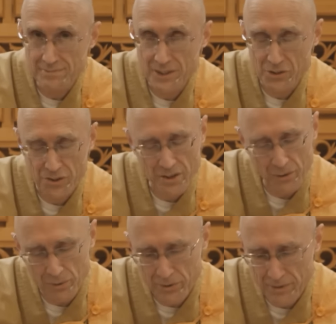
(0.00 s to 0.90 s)
See
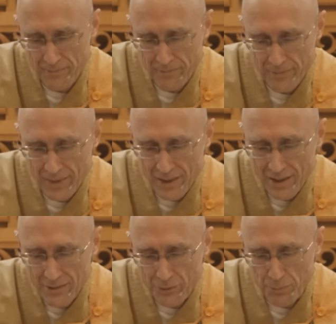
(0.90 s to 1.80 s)
those?
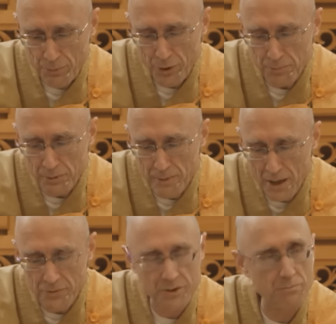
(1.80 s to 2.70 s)
For purple
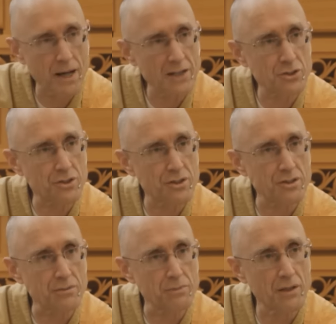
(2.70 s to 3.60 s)
mountains' majesties
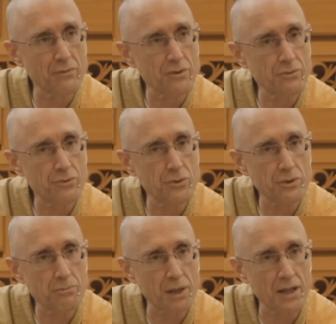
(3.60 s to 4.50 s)
above the
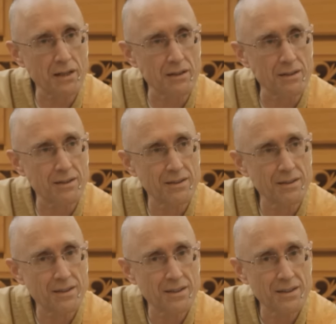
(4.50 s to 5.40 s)
fruited plain.
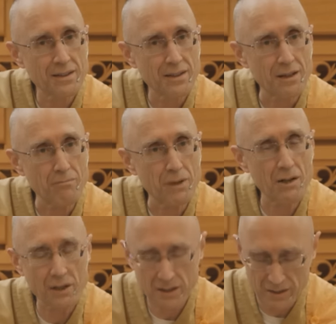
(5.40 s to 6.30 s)

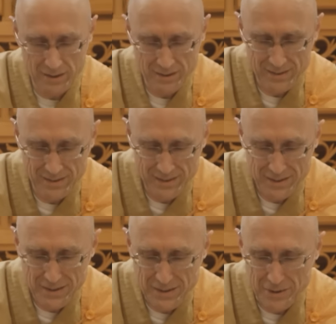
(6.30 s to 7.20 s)
America,
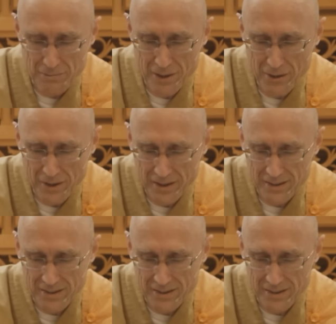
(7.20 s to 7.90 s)
America.